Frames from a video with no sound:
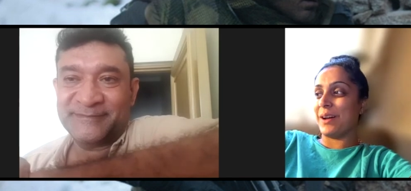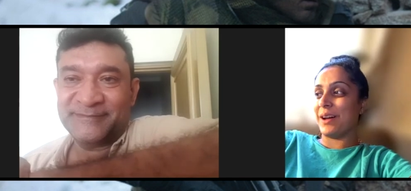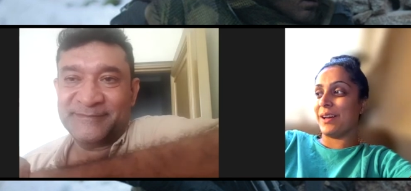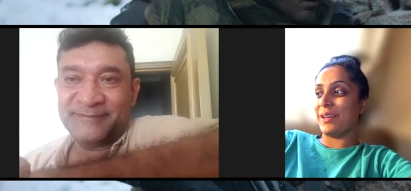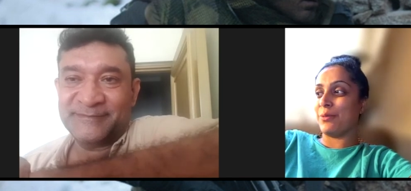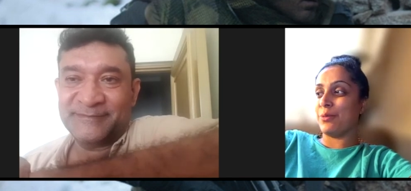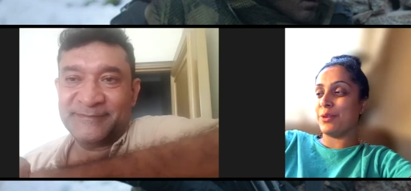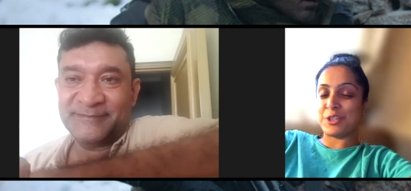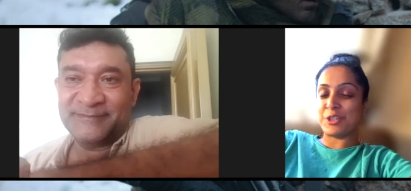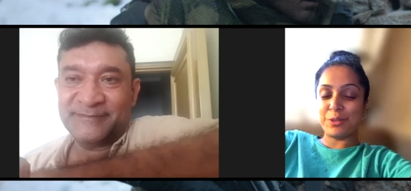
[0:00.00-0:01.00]
Speaker 1: I
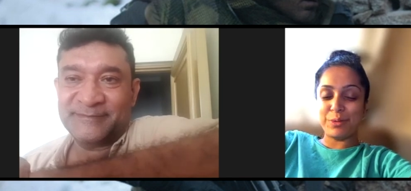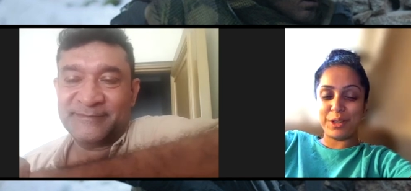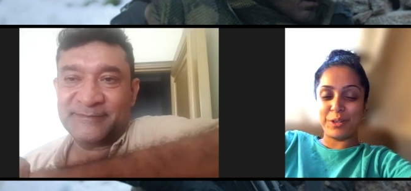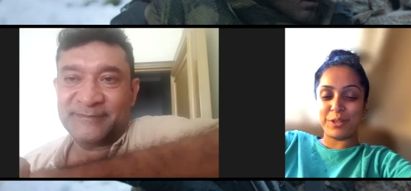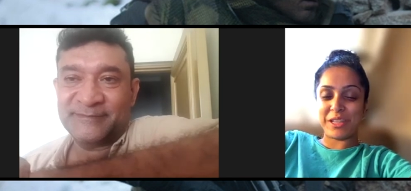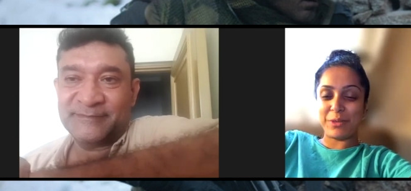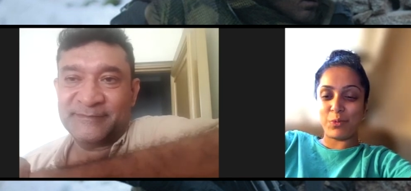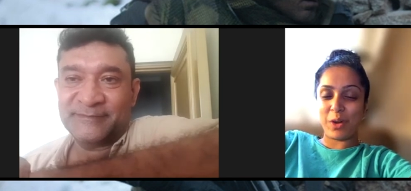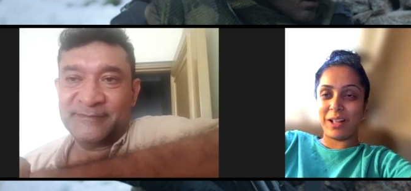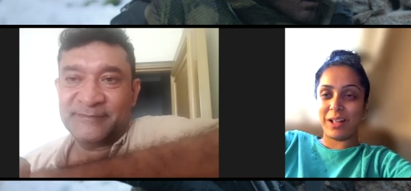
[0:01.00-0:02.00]
wish you and your
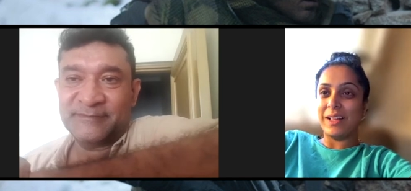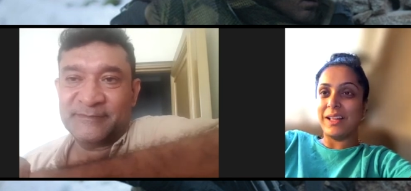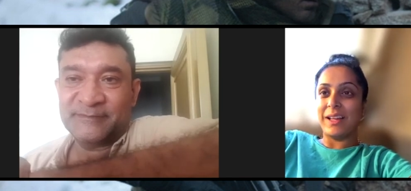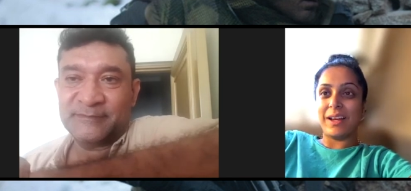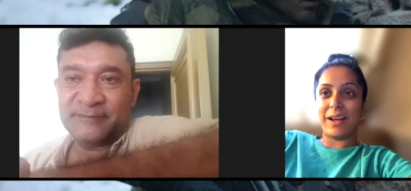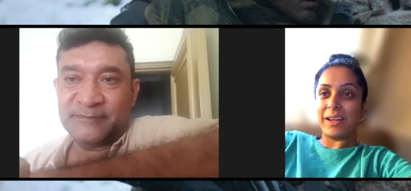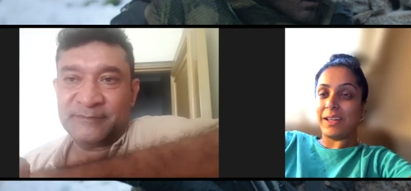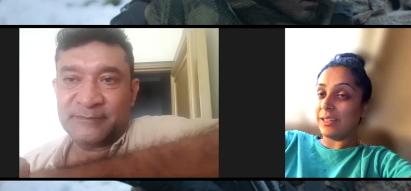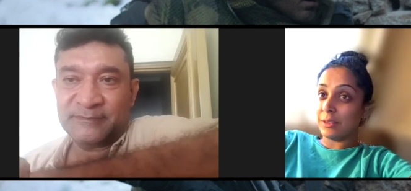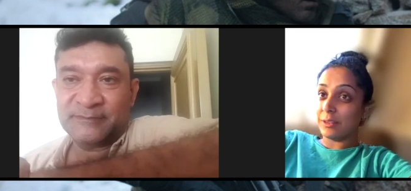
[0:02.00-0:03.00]
team well. Uh,
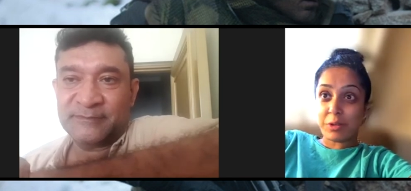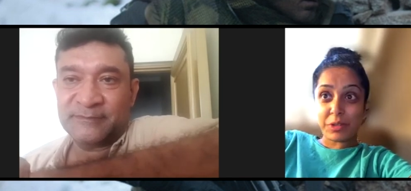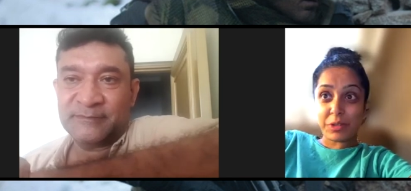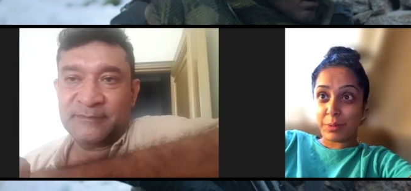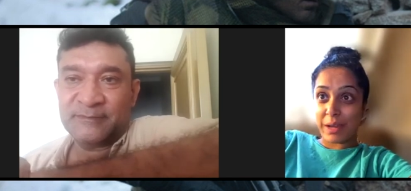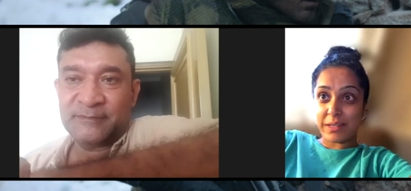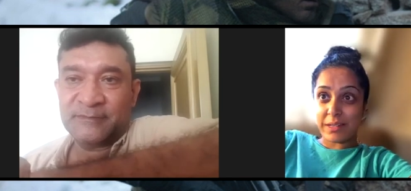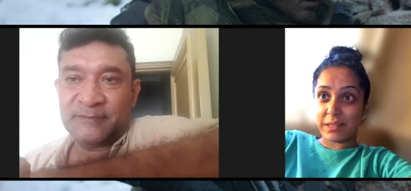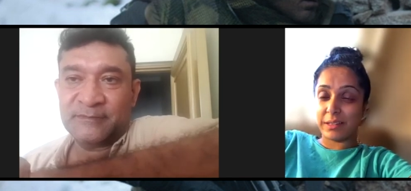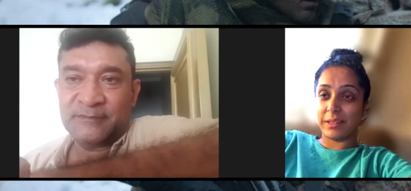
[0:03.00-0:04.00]
it looks
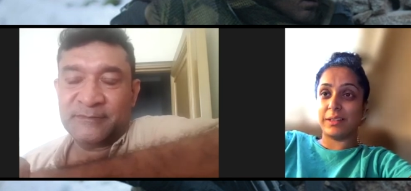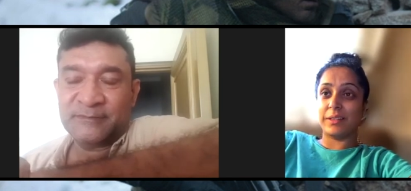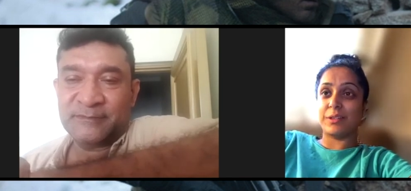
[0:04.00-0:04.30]
great. Uh, the